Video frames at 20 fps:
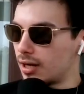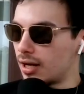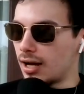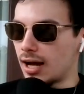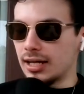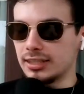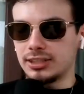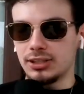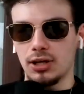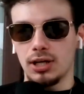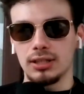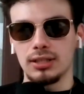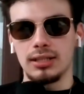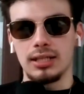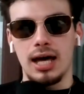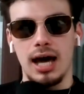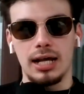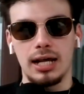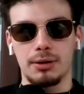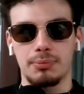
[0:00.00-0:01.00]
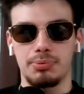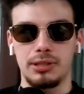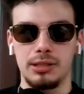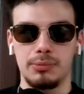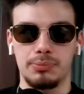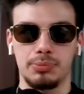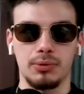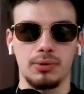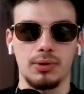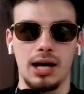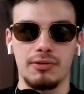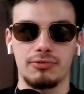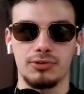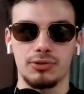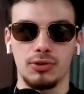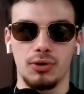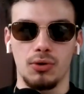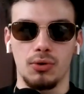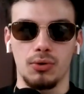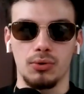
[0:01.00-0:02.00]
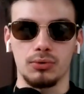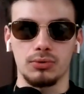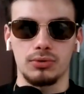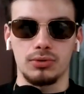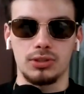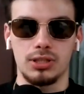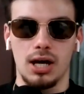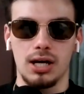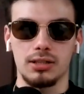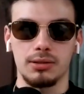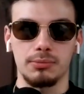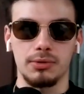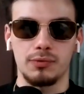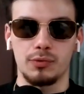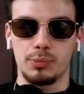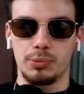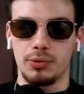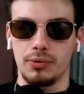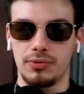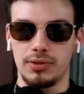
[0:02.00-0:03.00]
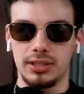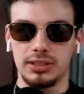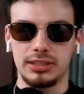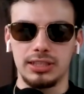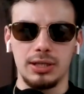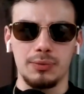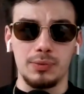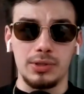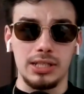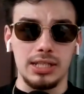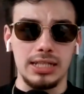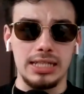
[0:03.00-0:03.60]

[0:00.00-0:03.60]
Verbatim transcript: I saw a lot of people after the whole Tottenham-Liverpool thing saying we need to